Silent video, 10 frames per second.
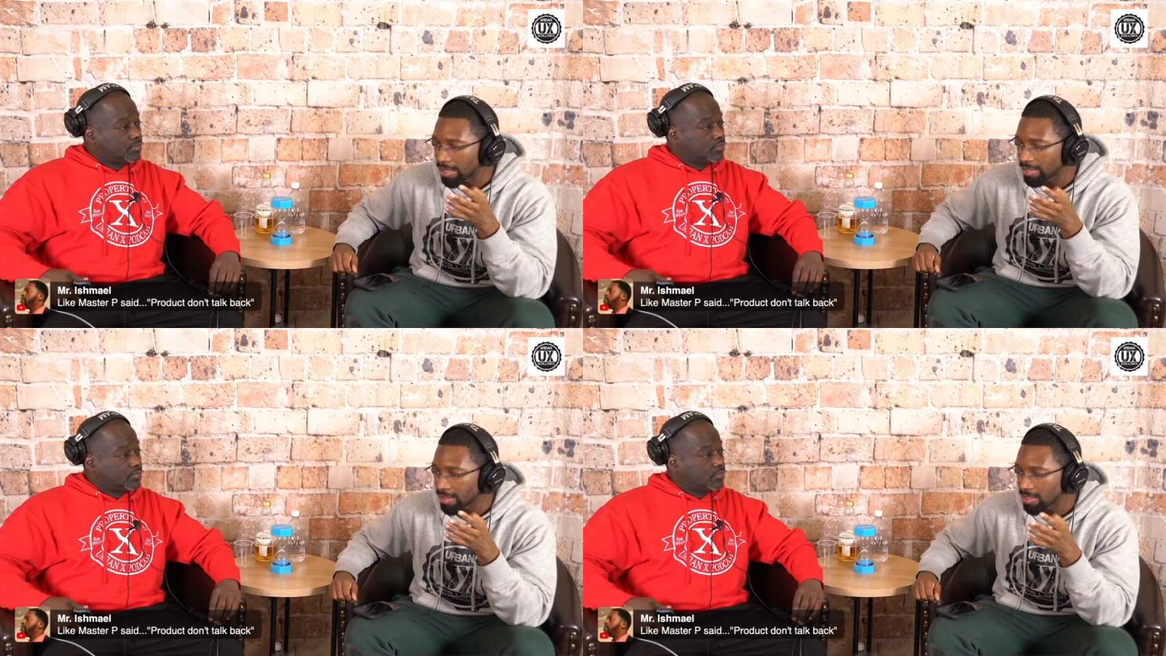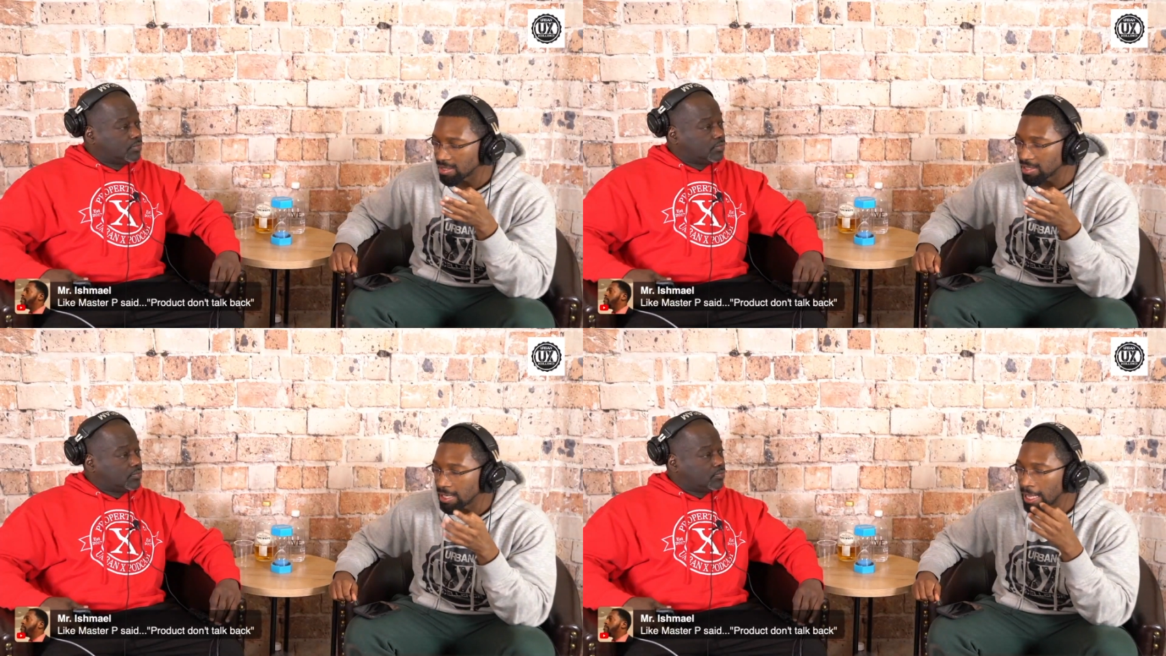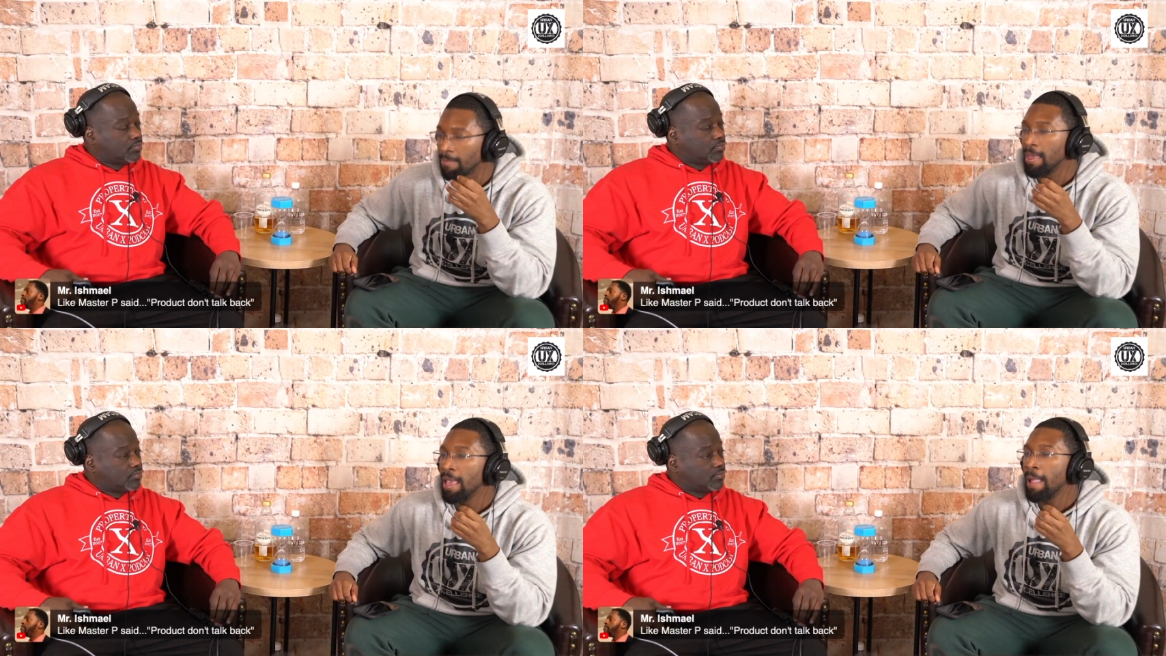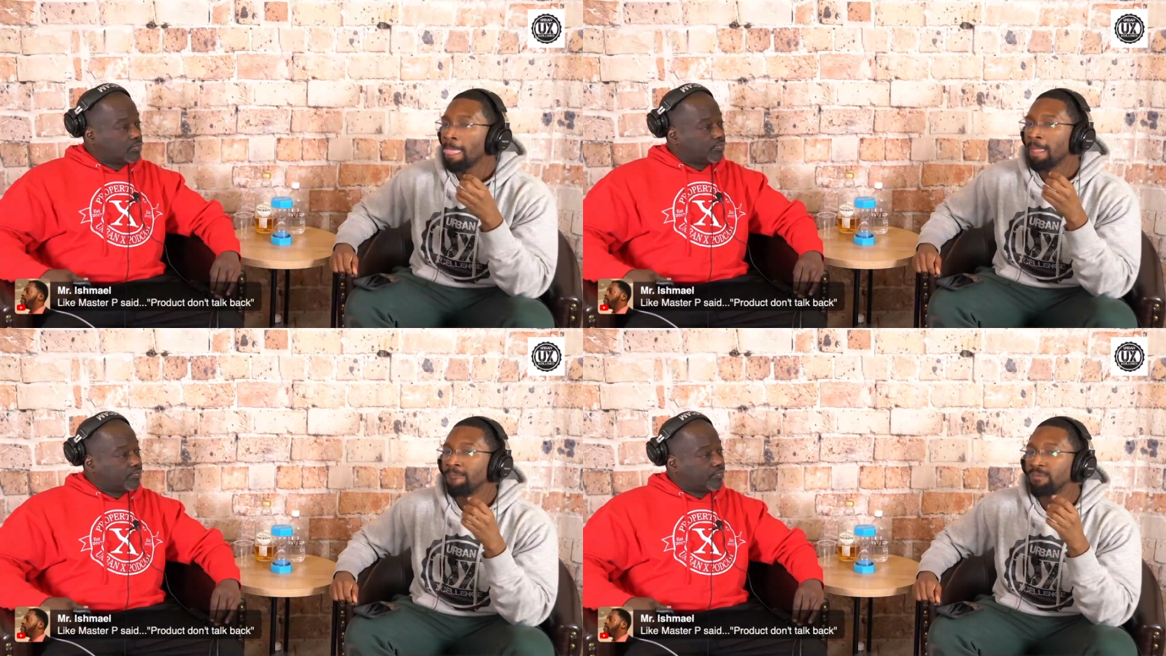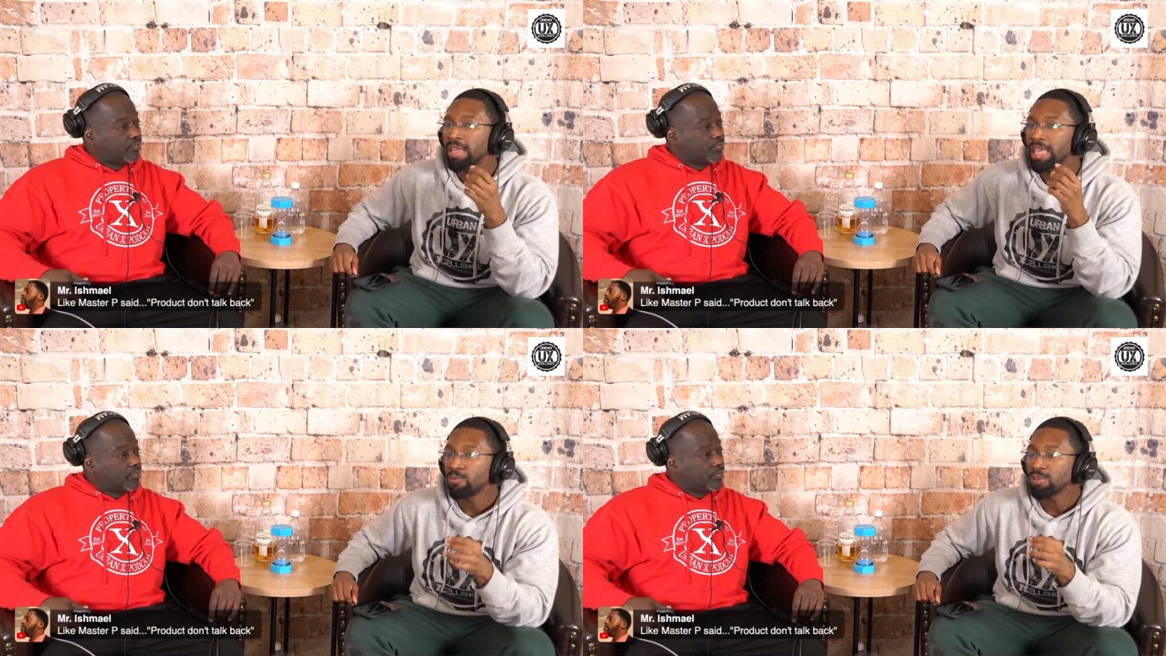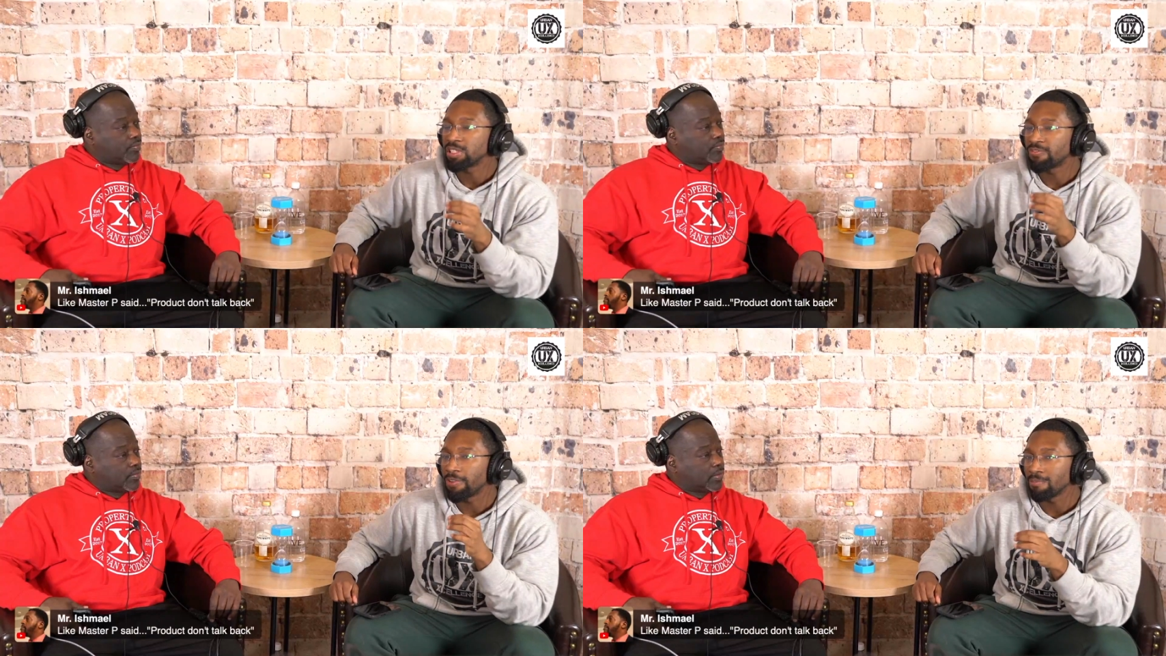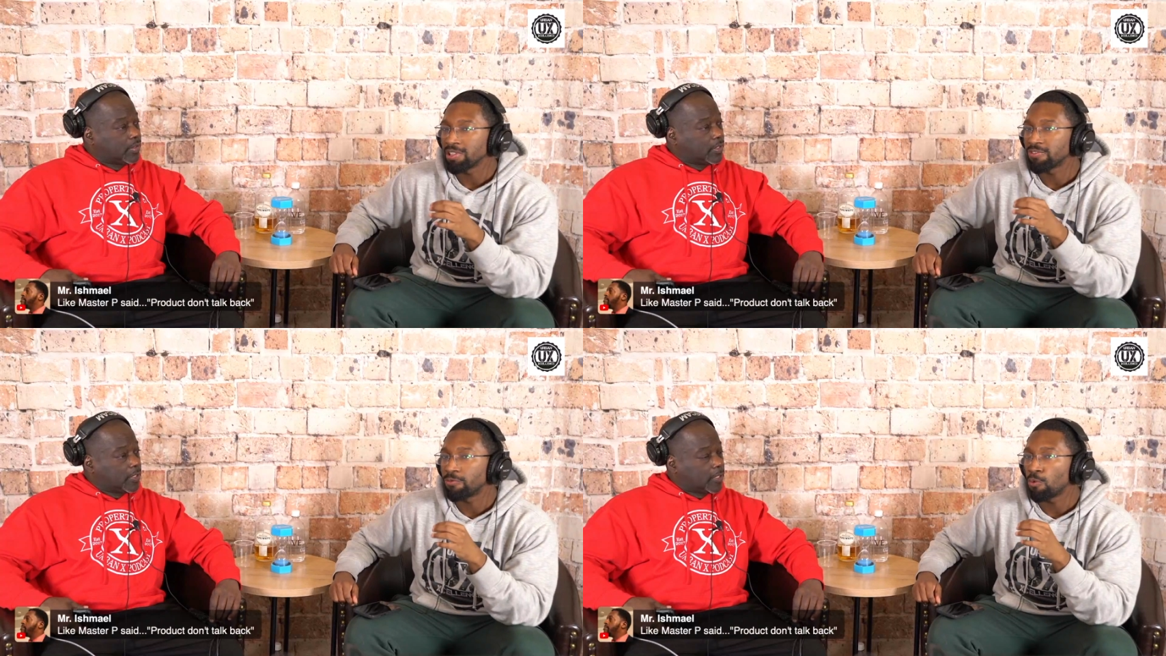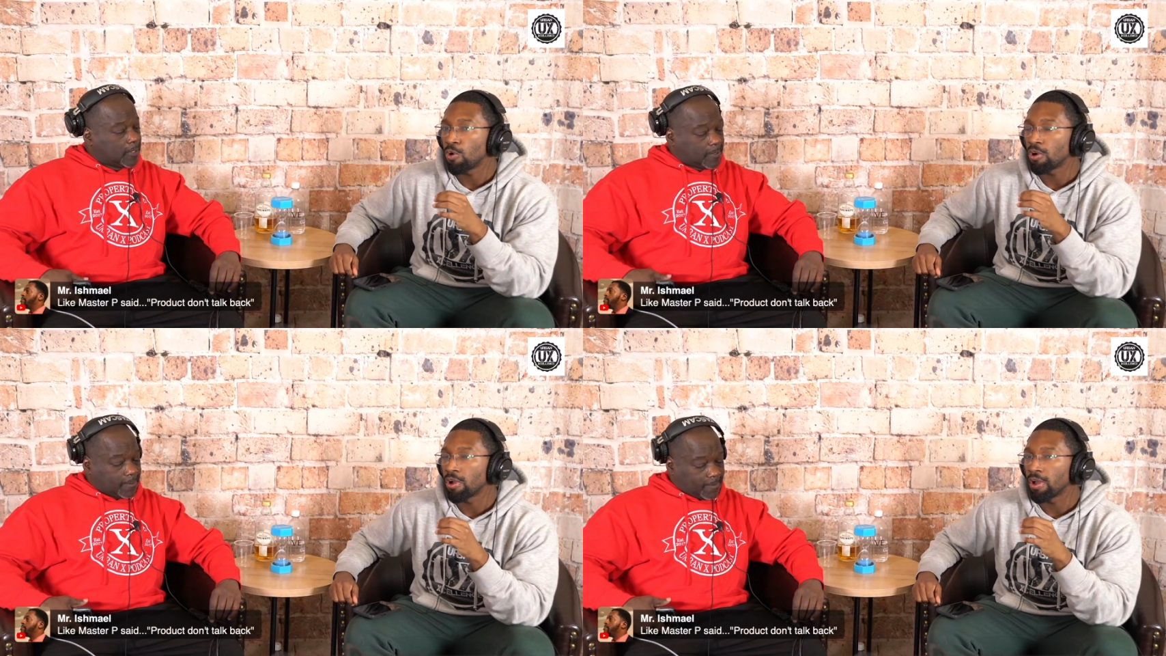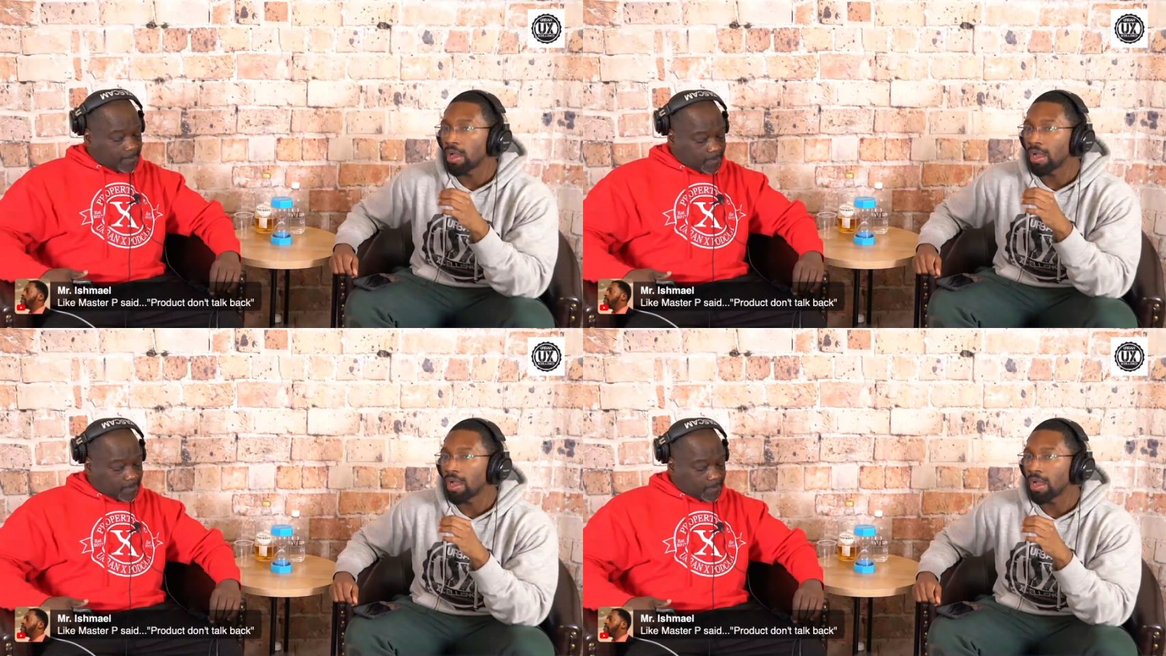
Speaker 1: think is his name. He was famous for uh,